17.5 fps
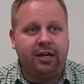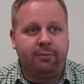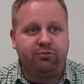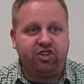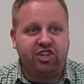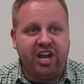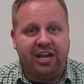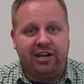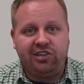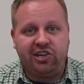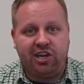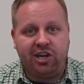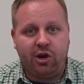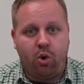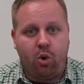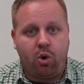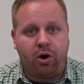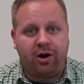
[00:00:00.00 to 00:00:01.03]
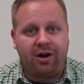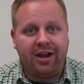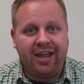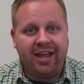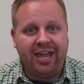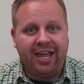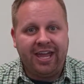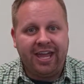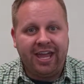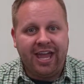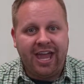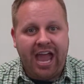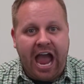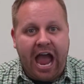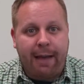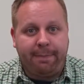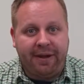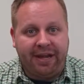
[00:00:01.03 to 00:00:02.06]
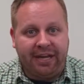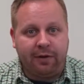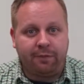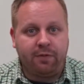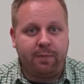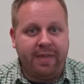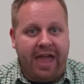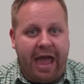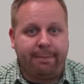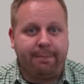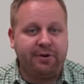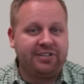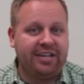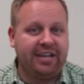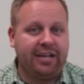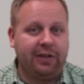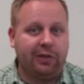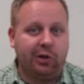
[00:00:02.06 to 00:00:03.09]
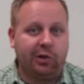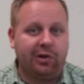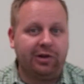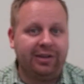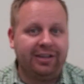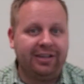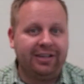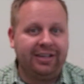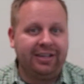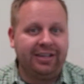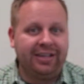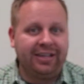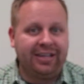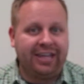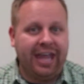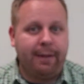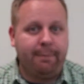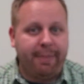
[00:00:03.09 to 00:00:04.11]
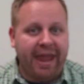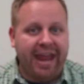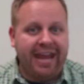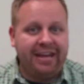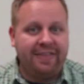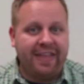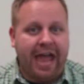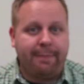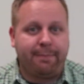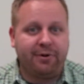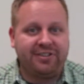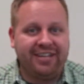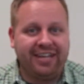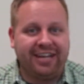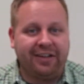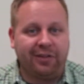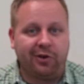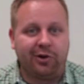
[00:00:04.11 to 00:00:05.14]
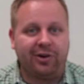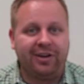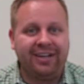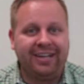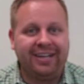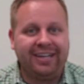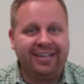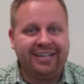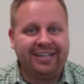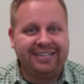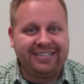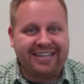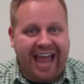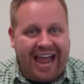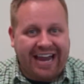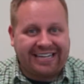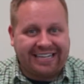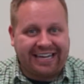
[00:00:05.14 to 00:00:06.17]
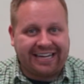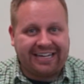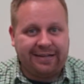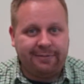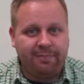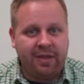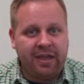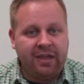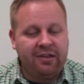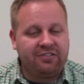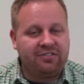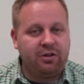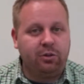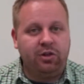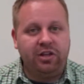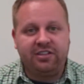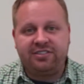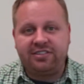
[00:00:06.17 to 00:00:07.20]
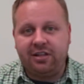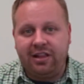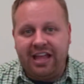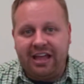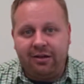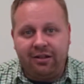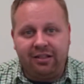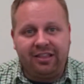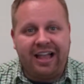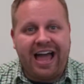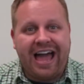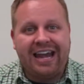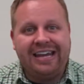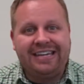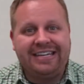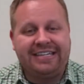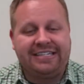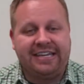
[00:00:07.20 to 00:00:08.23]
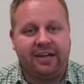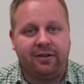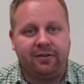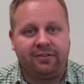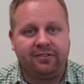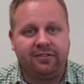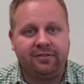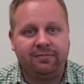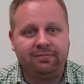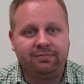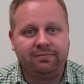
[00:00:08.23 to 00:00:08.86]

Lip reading: up changing or happening from that particular campaign and that particular tactic. So list out a lot of details.